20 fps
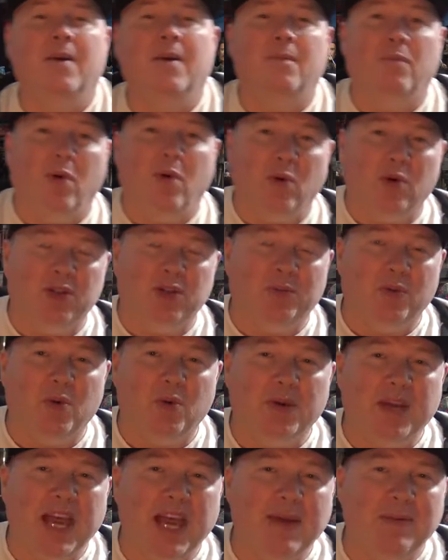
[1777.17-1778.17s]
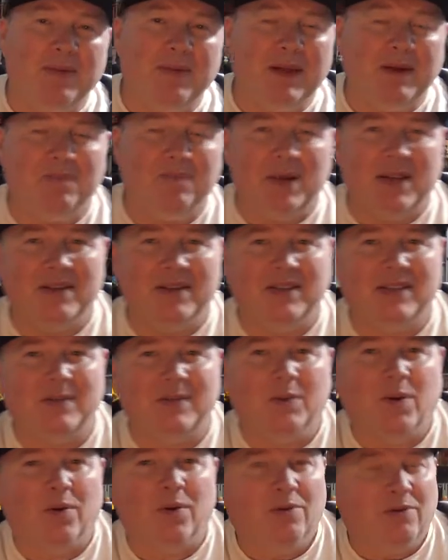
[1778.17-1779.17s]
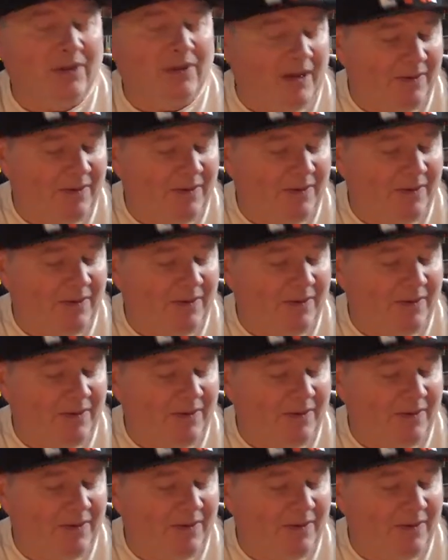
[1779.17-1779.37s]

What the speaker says: portable gaming, it being smaller and